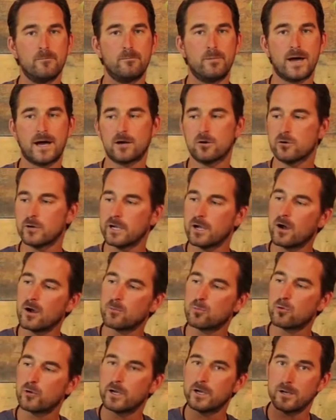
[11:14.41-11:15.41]
battery
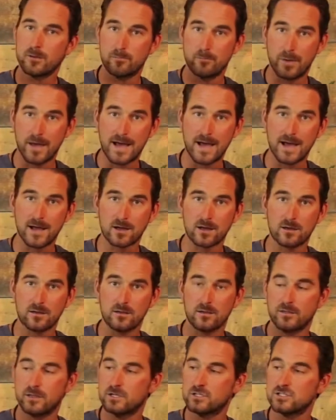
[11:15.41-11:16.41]
operated pack
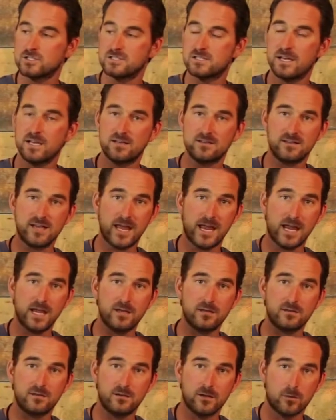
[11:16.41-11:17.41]
that just takes
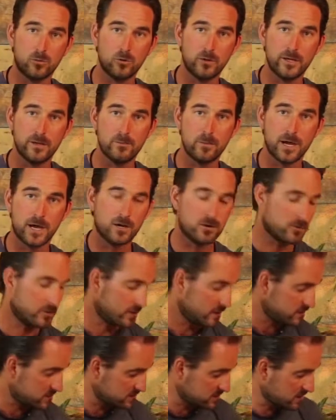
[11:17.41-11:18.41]
eight AA
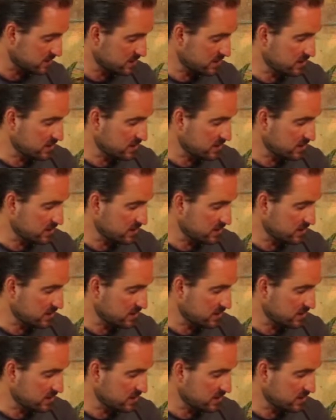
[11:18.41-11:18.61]
batteries.